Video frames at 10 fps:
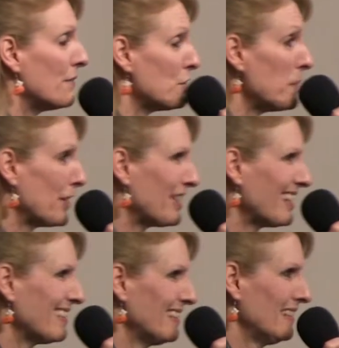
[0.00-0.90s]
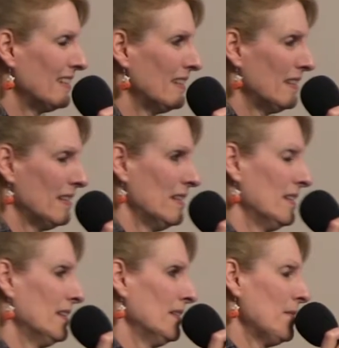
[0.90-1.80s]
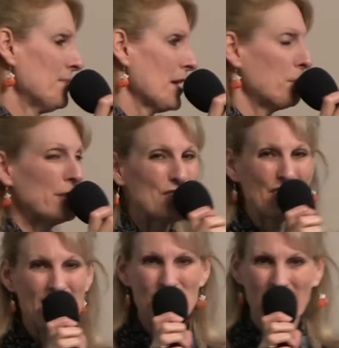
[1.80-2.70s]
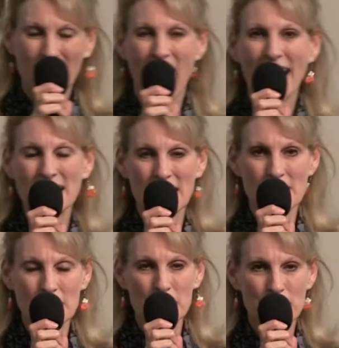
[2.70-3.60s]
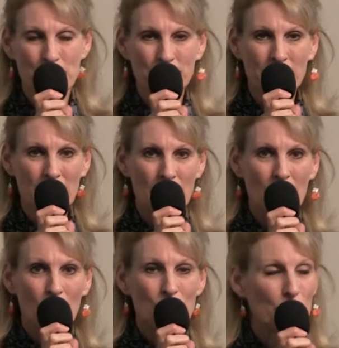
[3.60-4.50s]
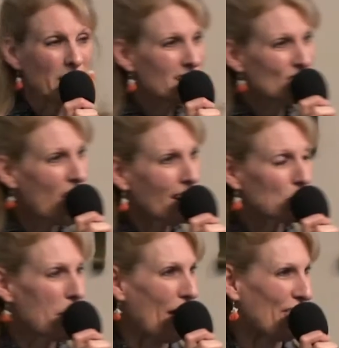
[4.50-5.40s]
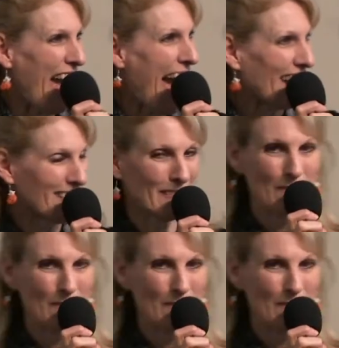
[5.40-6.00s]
of spirit, appreciation, and kindness. So he just talks about that.